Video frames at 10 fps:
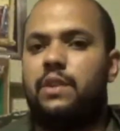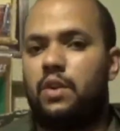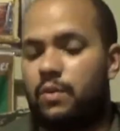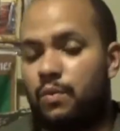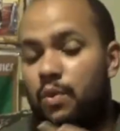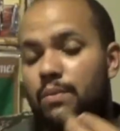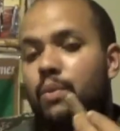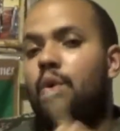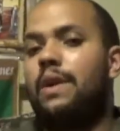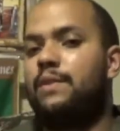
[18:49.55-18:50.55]
or were
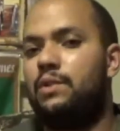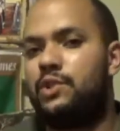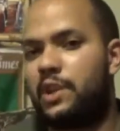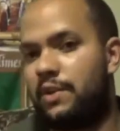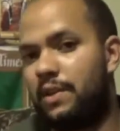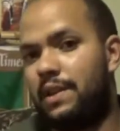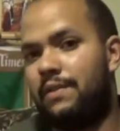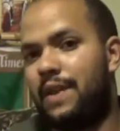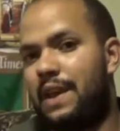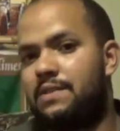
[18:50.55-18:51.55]
more evolutionarily
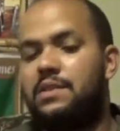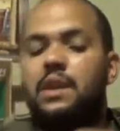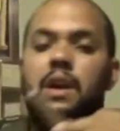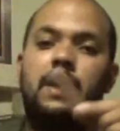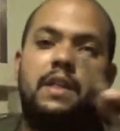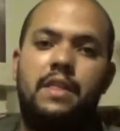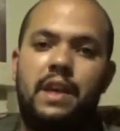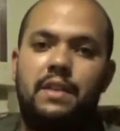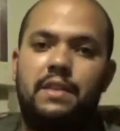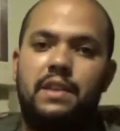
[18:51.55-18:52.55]
advanced
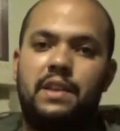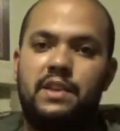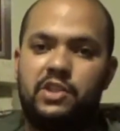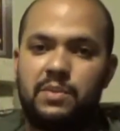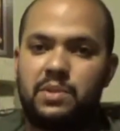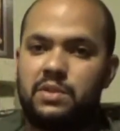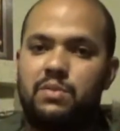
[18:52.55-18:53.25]
than the Egyptians.